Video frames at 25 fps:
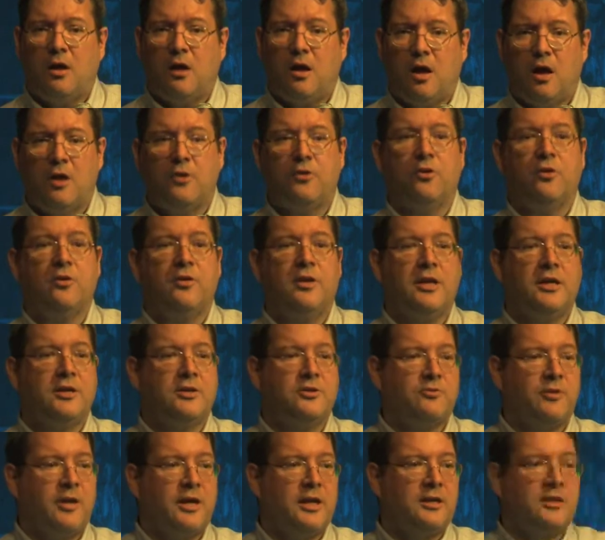under the
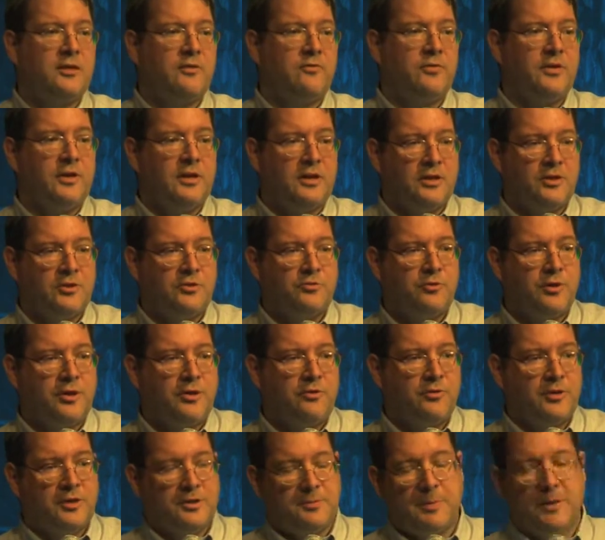Extractive Industry
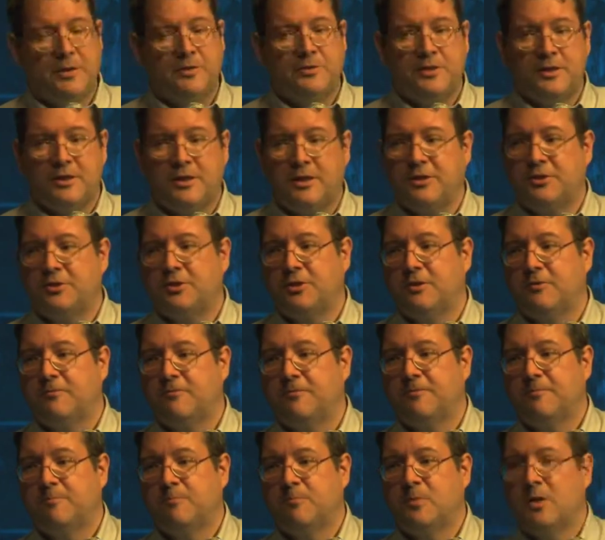Transparency Initiative.
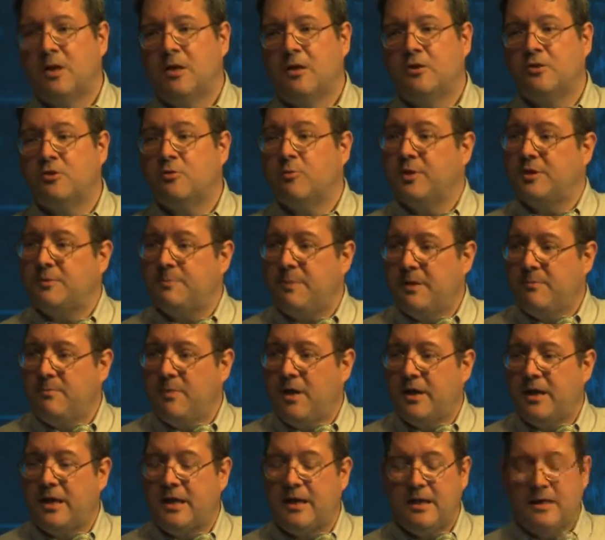So we spend
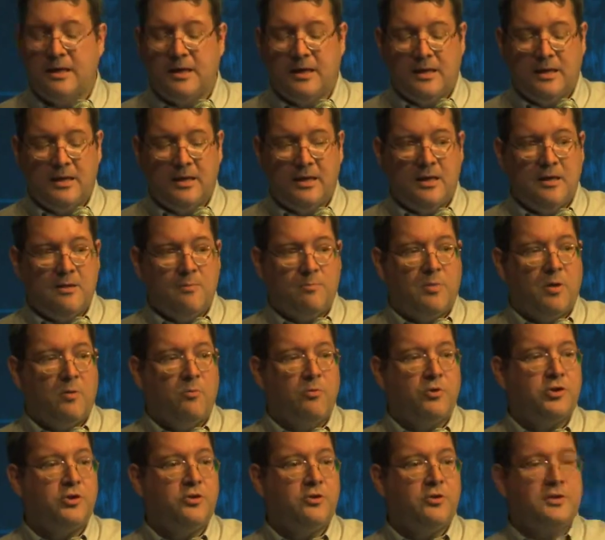money, but
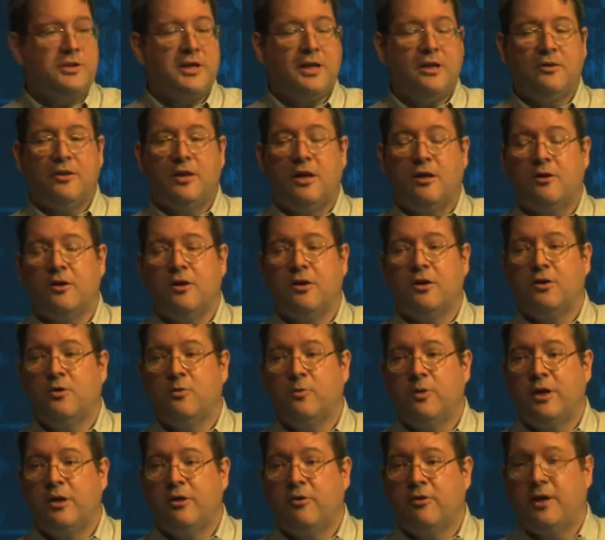we're sure as hell not going to
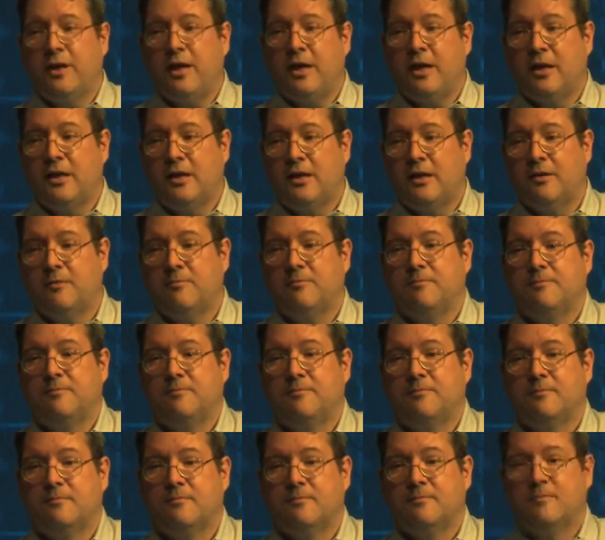do it here in Canada,
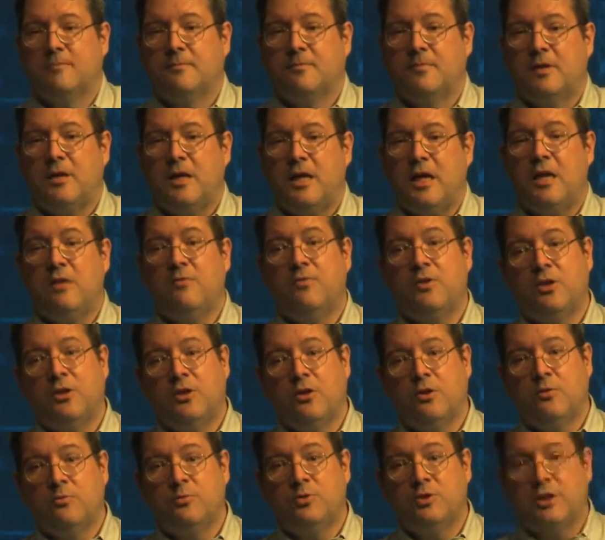even
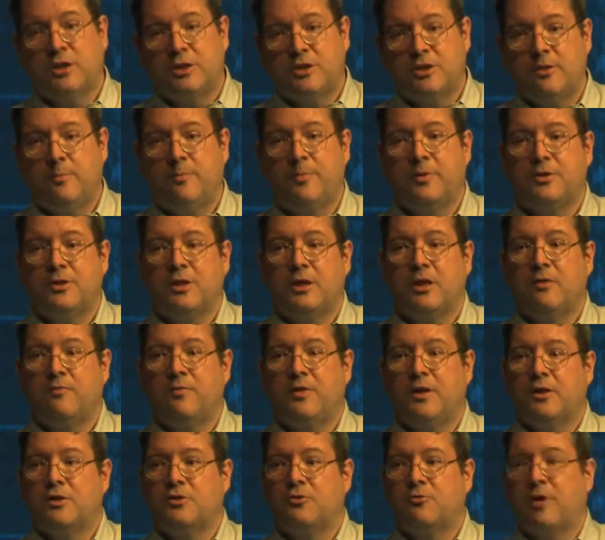though 60% of
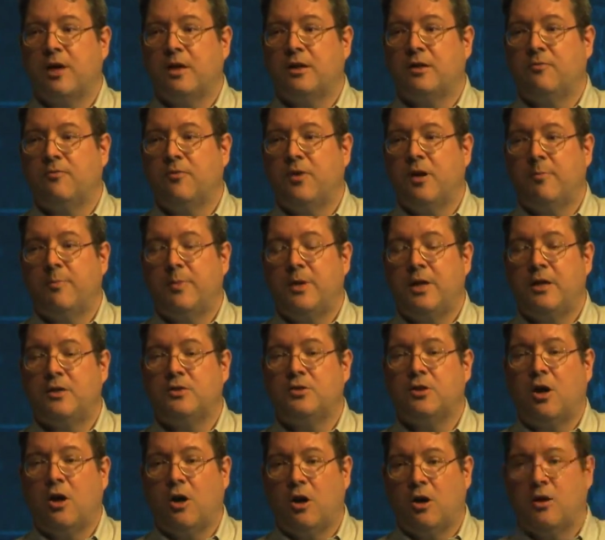the extractive
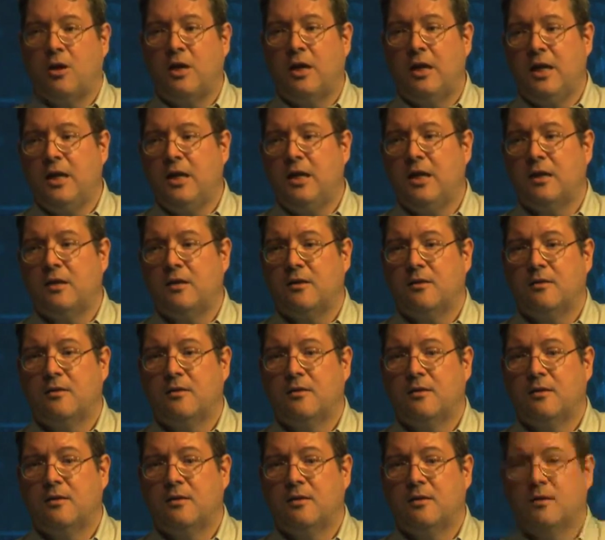companies are Canadian.
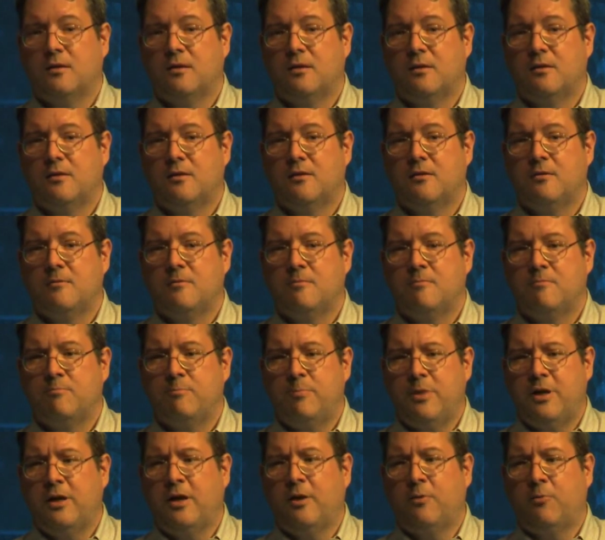
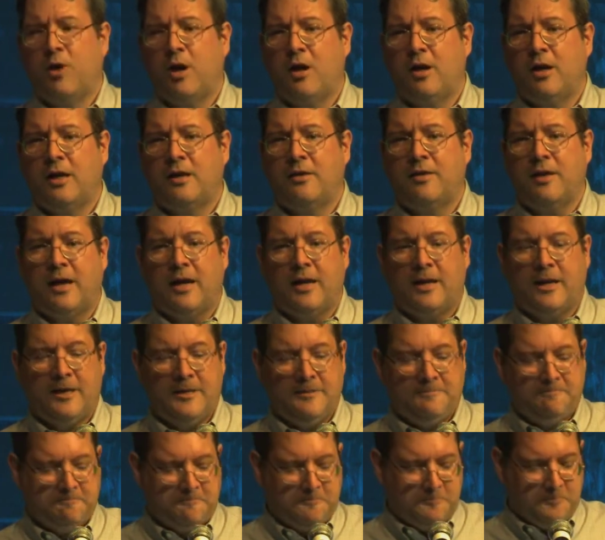Bit ironic that, eh?
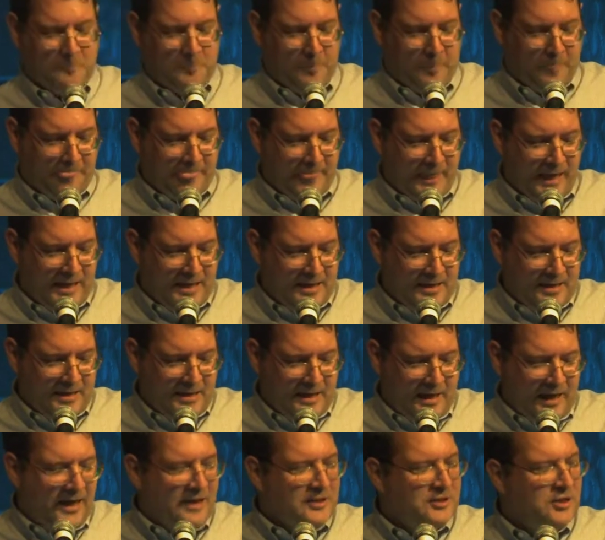
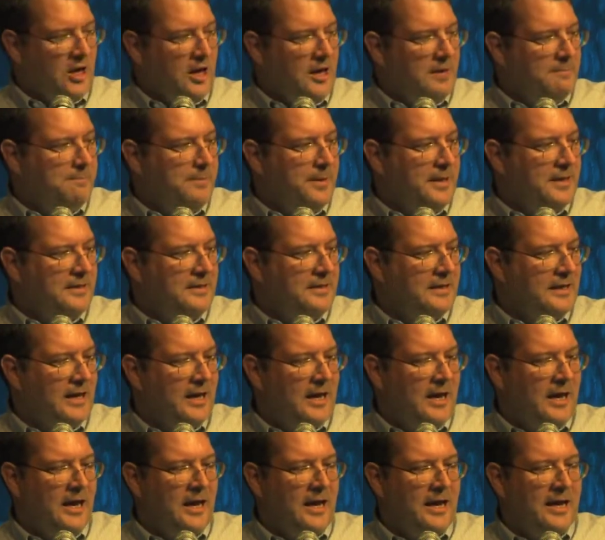And I saw a bit
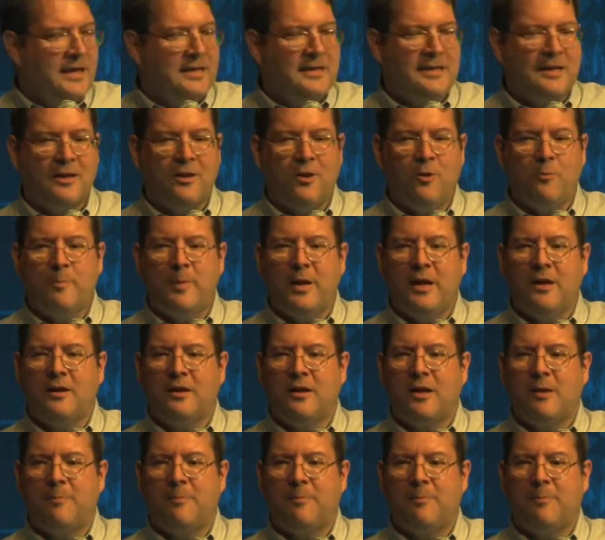in the Globe Mail a